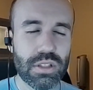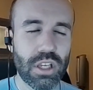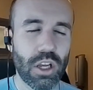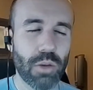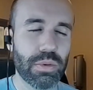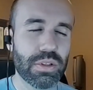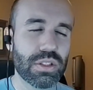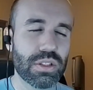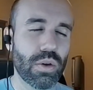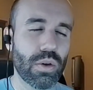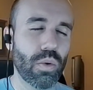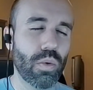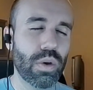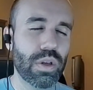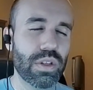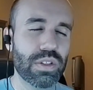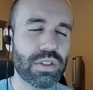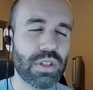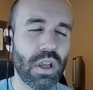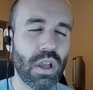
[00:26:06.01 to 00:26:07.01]
Help us to
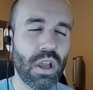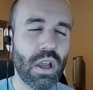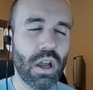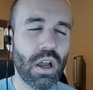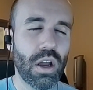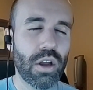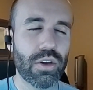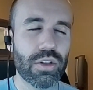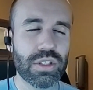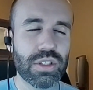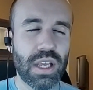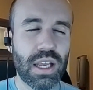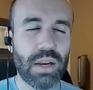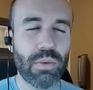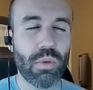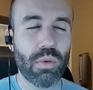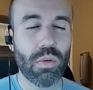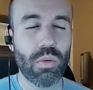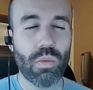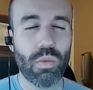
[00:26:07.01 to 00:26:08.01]
always understand
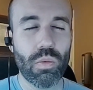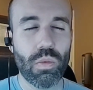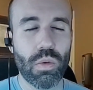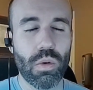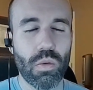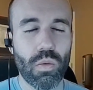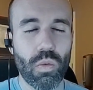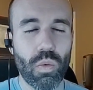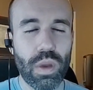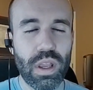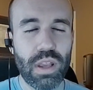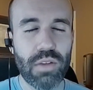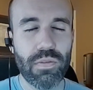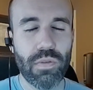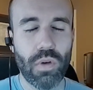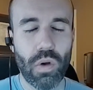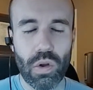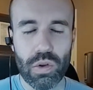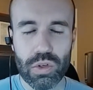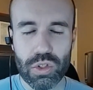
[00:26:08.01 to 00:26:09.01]
where we
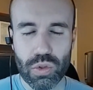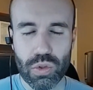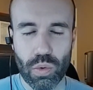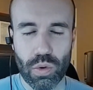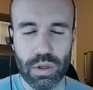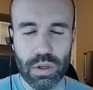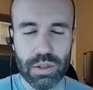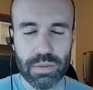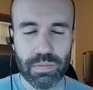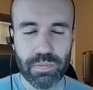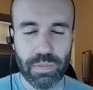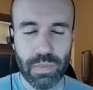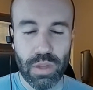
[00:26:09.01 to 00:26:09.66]
fall short.